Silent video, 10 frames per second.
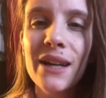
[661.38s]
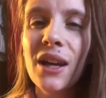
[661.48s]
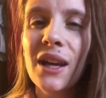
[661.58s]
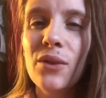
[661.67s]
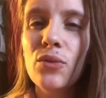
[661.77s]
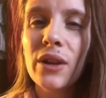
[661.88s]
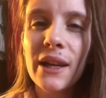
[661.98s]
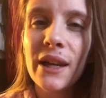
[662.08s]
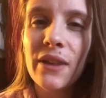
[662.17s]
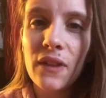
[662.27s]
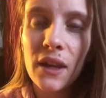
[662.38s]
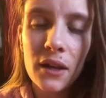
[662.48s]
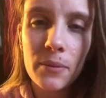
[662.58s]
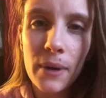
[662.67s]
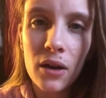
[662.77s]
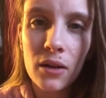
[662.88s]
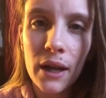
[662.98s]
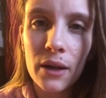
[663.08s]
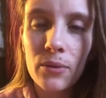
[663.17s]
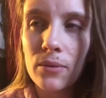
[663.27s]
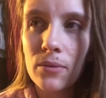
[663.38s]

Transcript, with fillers: didn't really think about, like,